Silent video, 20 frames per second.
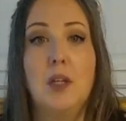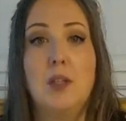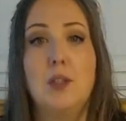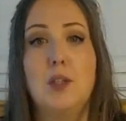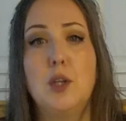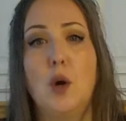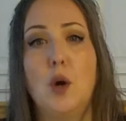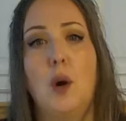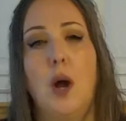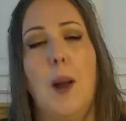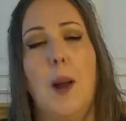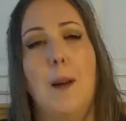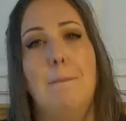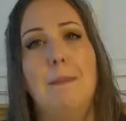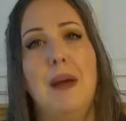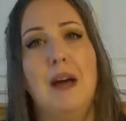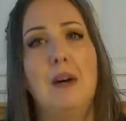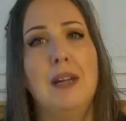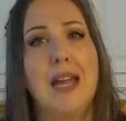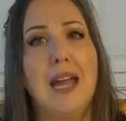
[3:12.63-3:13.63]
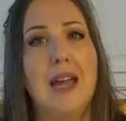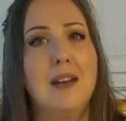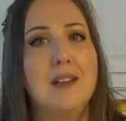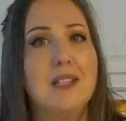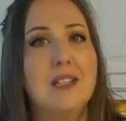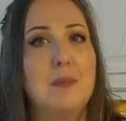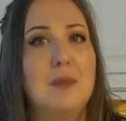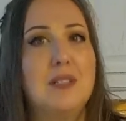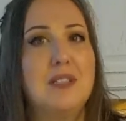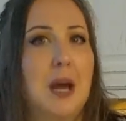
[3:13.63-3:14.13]
So milk ends
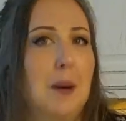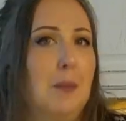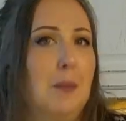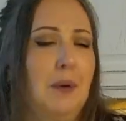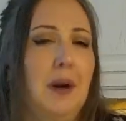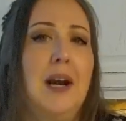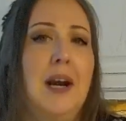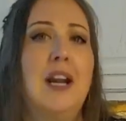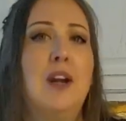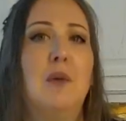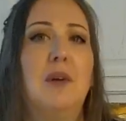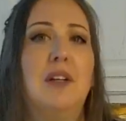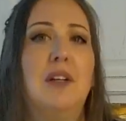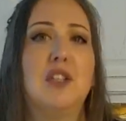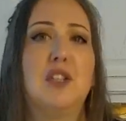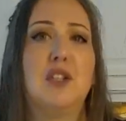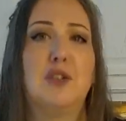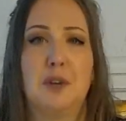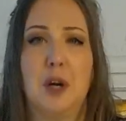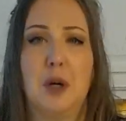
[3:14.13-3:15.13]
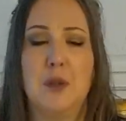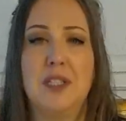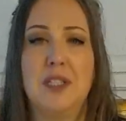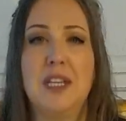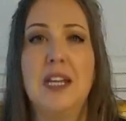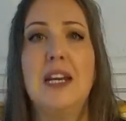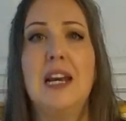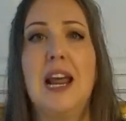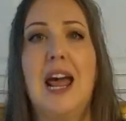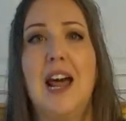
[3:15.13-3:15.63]
up separating when it's
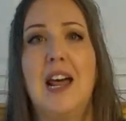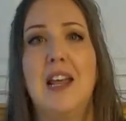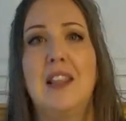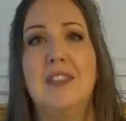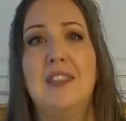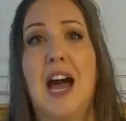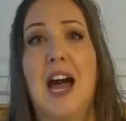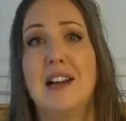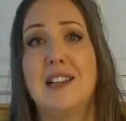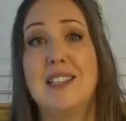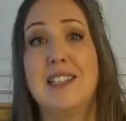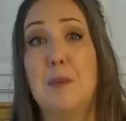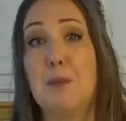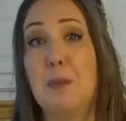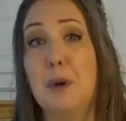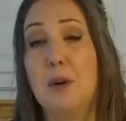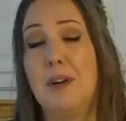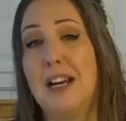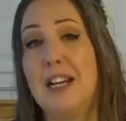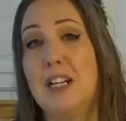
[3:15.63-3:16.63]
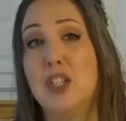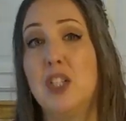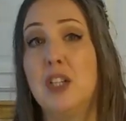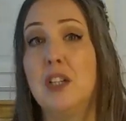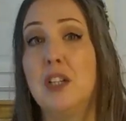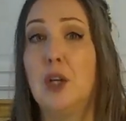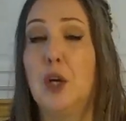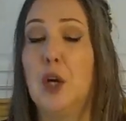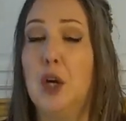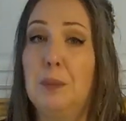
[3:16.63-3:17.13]
frozen, and that
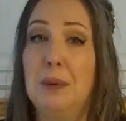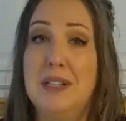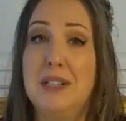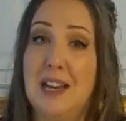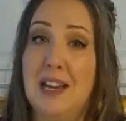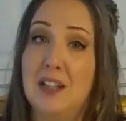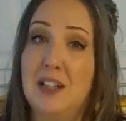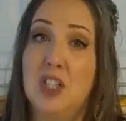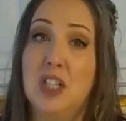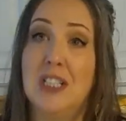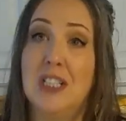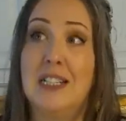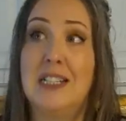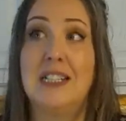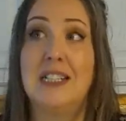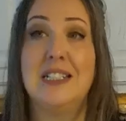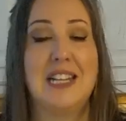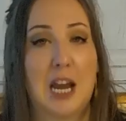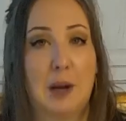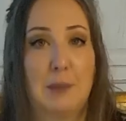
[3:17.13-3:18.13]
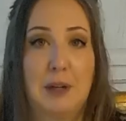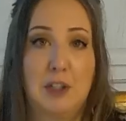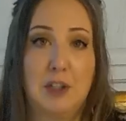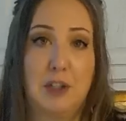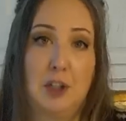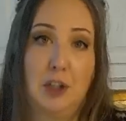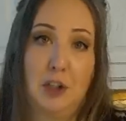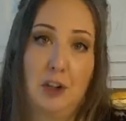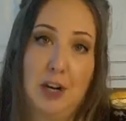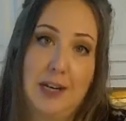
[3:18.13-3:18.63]
separation could potentially damage
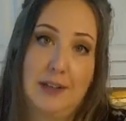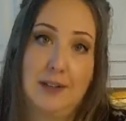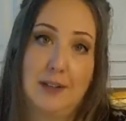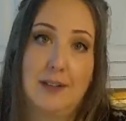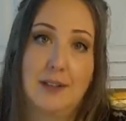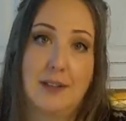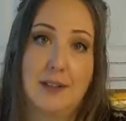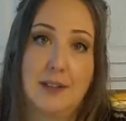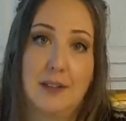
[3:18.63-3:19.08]
your grains.